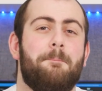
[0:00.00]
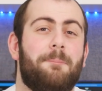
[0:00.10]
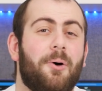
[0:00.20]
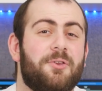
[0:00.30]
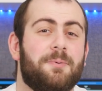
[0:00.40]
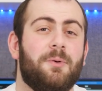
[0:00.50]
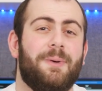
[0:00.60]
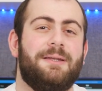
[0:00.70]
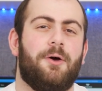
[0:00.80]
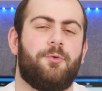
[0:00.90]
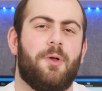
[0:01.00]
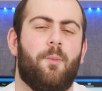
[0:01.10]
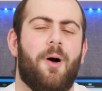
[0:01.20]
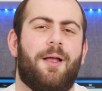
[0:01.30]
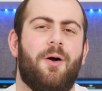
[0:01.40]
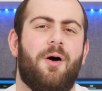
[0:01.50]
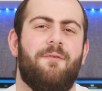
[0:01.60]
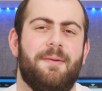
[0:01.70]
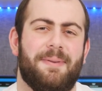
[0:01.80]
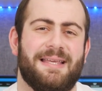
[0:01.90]
multiple windows while working
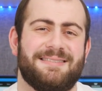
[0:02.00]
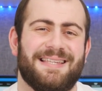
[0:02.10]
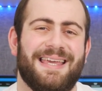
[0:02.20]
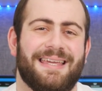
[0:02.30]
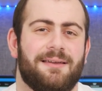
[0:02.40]
on their P C.